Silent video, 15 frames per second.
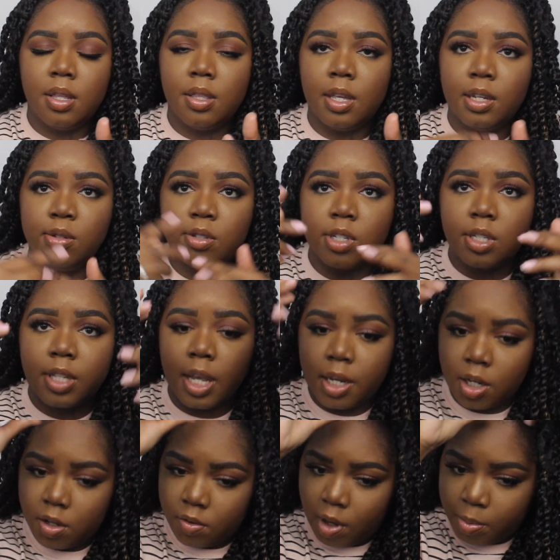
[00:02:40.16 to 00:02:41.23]
and then you just take
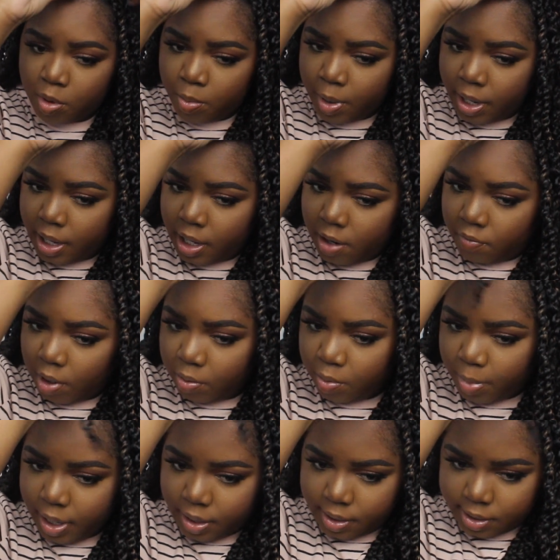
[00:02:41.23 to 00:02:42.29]
your rubber band and rubber
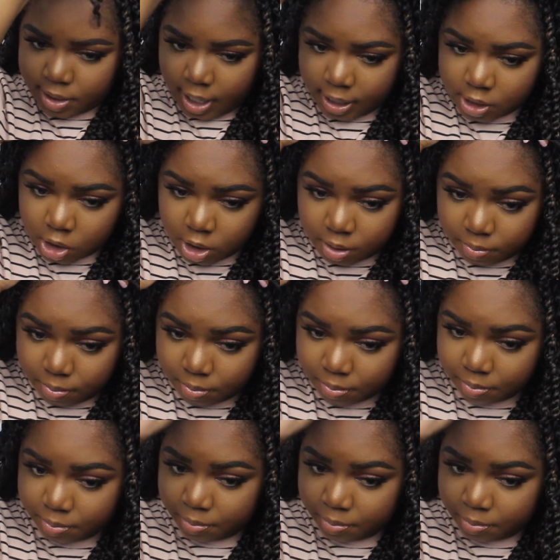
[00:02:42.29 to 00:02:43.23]
band the section.